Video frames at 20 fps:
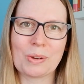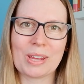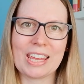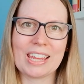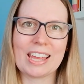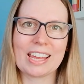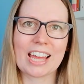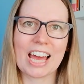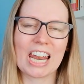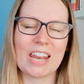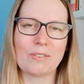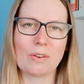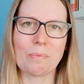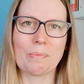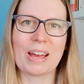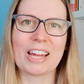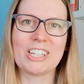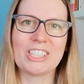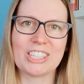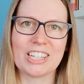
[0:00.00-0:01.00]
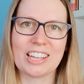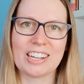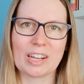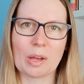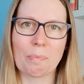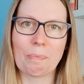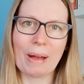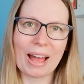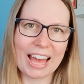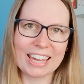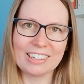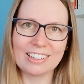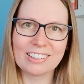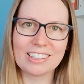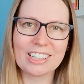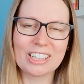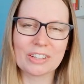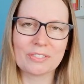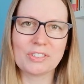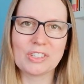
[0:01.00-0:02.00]
we kind of imagine a
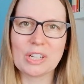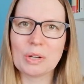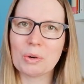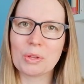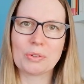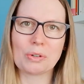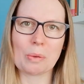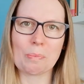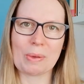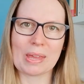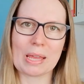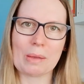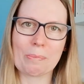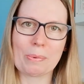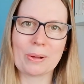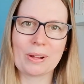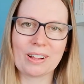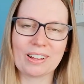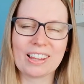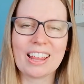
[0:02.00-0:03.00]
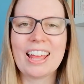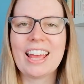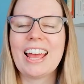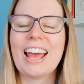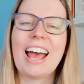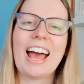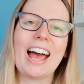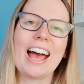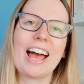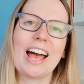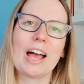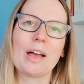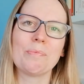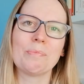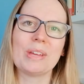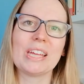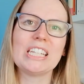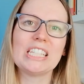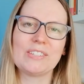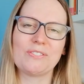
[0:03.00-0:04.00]
panel of 2 or 3 people
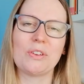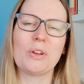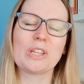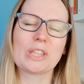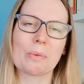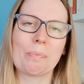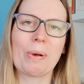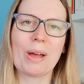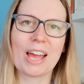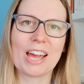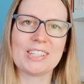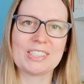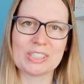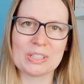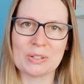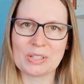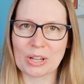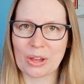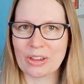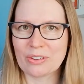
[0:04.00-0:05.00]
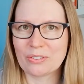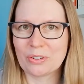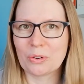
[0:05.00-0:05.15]
interviewing the person who's going